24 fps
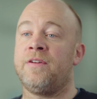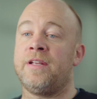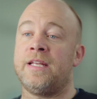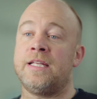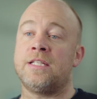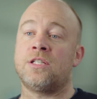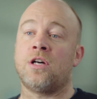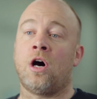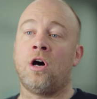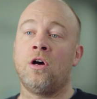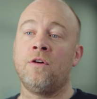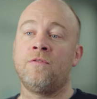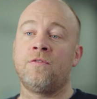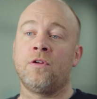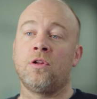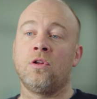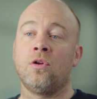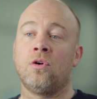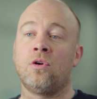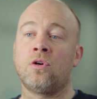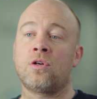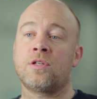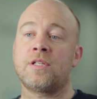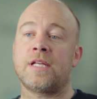it is
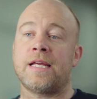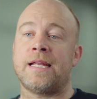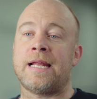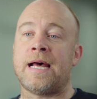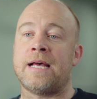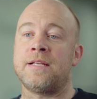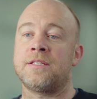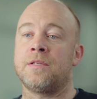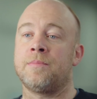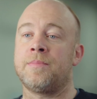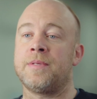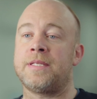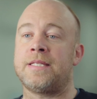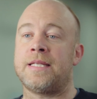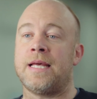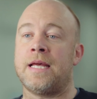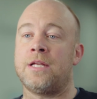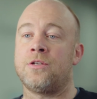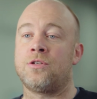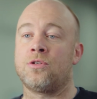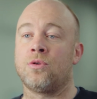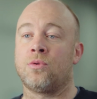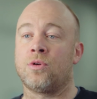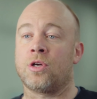overlooked, it has the
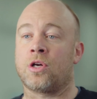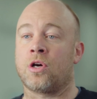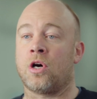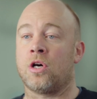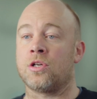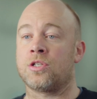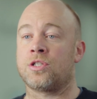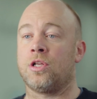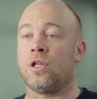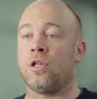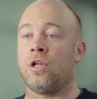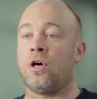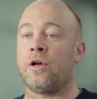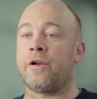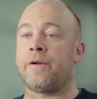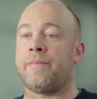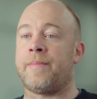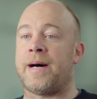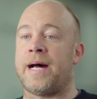potential to cost a lot of